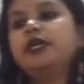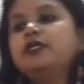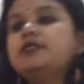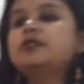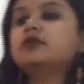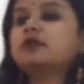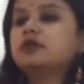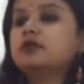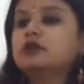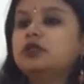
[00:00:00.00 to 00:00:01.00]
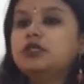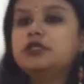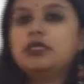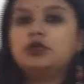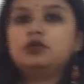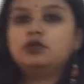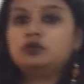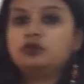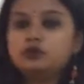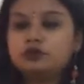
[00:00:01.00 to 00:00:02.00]
is 0.
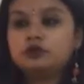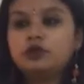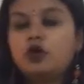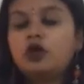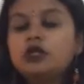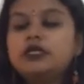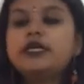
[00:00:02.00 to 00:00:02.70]
All